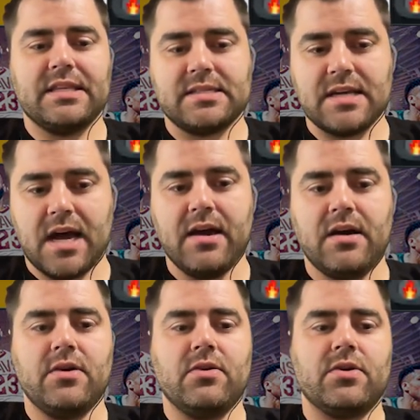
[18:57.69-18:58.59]
The
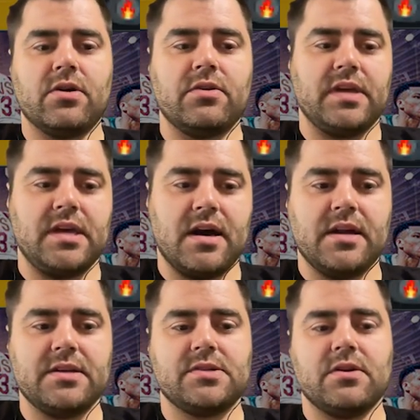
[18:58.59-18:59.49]
Zion owner, the
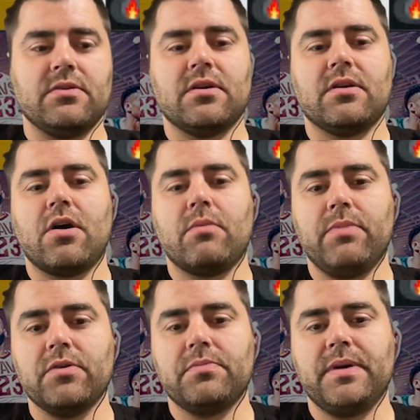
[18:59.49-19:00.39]
Giannis owner are
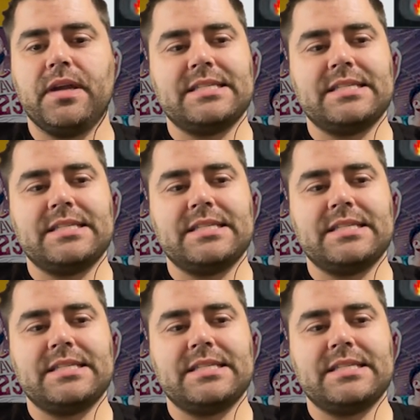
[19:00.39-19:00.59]
both bidding.